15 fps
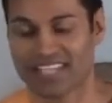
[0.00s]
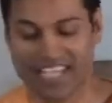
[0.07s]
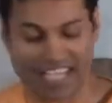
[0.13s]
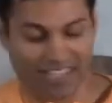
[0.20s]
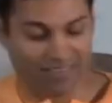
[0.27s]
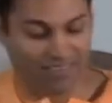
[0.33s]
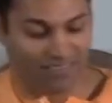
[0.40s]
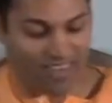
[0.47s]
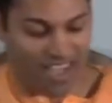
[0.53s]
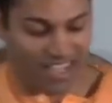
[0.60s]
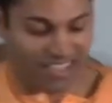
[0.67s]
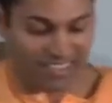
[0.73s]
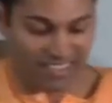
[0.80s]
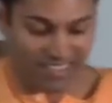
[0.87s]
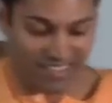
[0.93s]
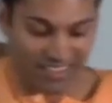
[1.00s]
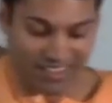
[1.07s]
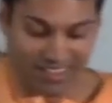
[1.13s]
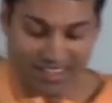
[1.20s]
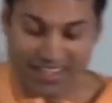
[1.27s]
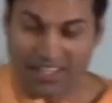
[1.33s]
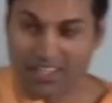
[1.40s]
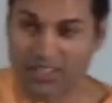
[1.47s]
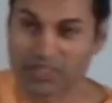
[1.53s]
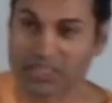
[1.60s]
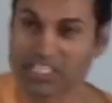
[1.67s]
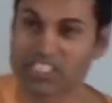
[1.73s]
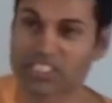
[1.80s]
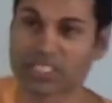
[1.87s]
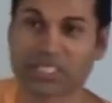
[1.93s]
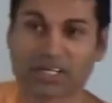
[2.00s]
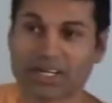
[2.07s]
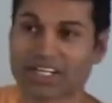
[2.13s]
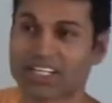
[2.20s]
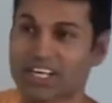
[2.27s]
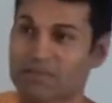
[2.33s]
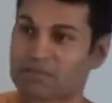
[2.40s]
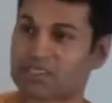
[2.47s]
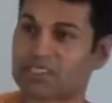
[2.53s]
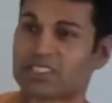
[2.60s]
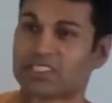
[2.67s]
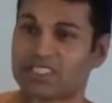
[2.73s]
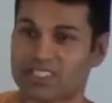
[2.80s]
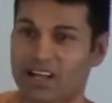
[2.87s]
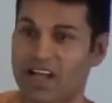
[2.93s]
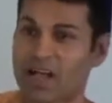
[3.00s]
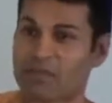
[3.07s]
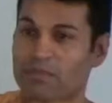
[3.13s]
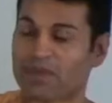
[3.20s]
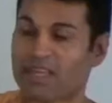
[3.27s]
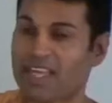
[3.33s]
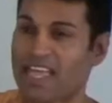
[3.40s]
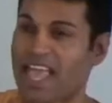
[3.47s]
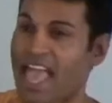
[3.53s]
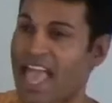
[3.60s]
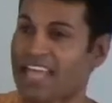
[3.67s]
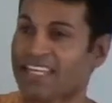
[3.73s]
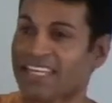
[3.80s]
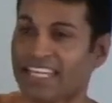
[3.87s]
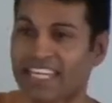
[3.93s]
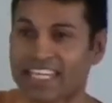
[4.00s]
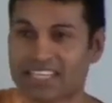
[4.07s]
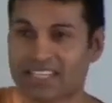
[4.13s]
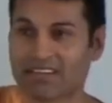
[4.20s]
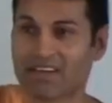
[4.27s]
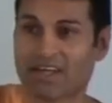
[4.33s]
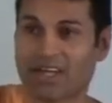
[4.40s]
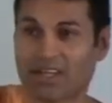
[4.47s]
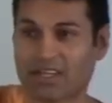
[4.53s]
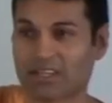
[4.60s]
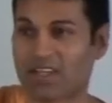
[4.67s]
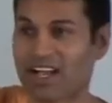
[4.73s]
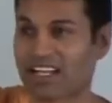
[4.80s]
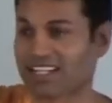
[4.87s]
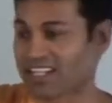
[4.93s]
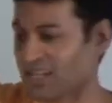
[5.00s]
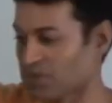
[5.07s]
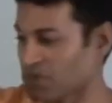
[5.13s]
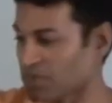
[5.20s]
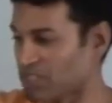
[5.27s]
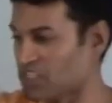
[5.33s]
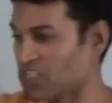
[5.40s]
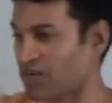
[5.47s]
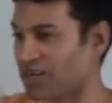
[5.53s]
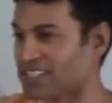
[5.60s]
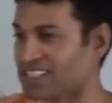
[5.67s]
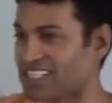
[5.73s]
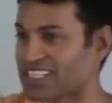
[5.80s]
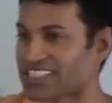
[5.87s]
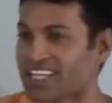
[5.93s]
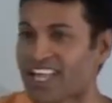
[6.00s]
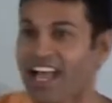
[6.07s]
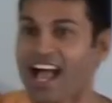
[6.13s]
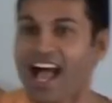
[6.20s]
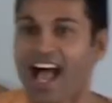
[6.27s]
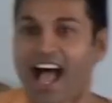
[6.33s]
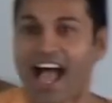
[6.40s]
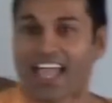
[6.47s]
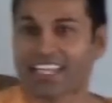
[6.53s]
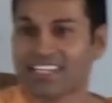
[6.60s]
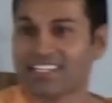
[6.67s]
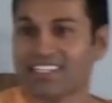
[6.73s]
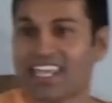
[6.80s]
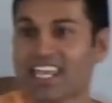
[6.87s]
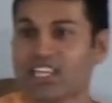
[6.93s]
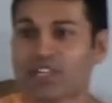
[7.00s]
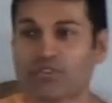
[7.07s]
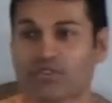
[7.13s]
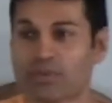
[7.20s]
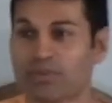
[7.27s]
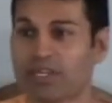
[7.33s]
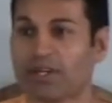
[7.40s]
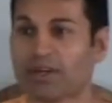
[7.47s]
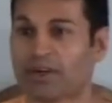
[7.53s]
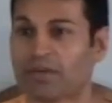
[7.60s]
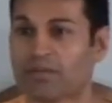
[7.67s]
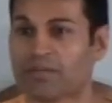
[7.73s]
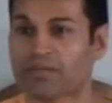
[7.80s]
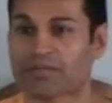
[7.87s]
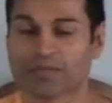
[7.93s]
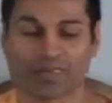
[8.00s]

And finally, Yudhishthira comes to the top, and Indra, God, comes with the chariot, says, I can take you from here.